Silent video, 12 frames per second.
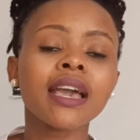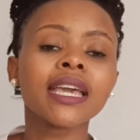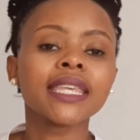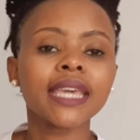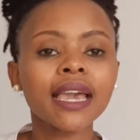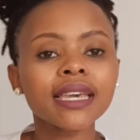
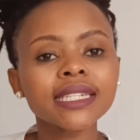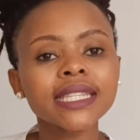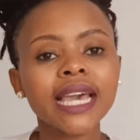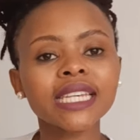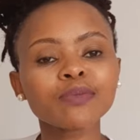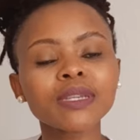yes, the
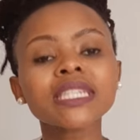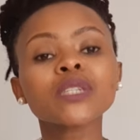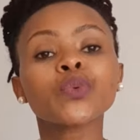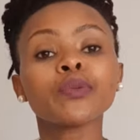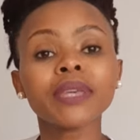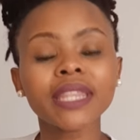expenses
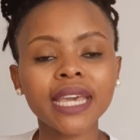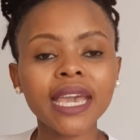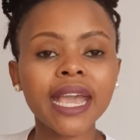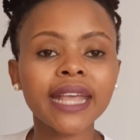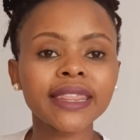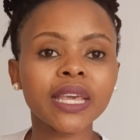will be
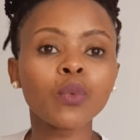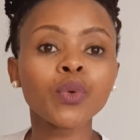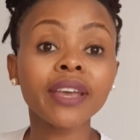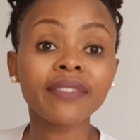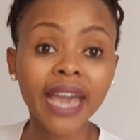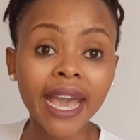there and they would
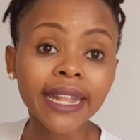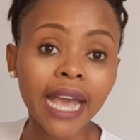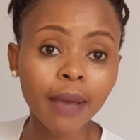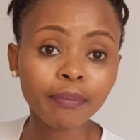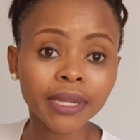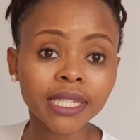have had
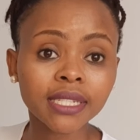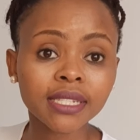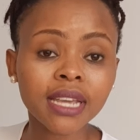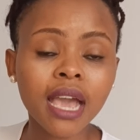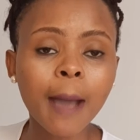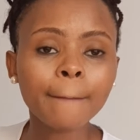happened,
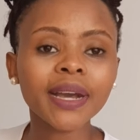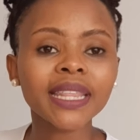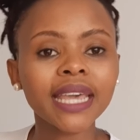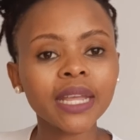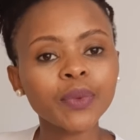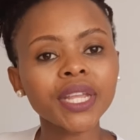but
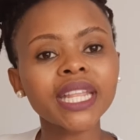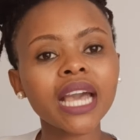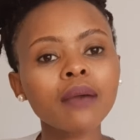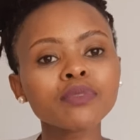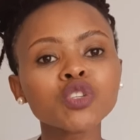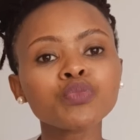then when it
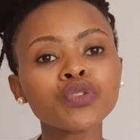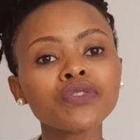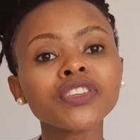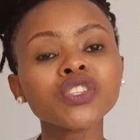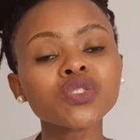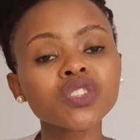comes to proving
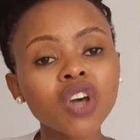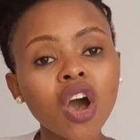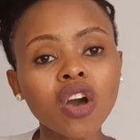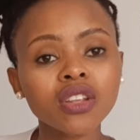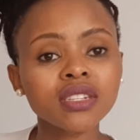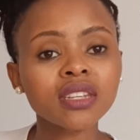to
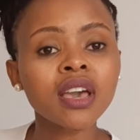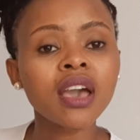SARS,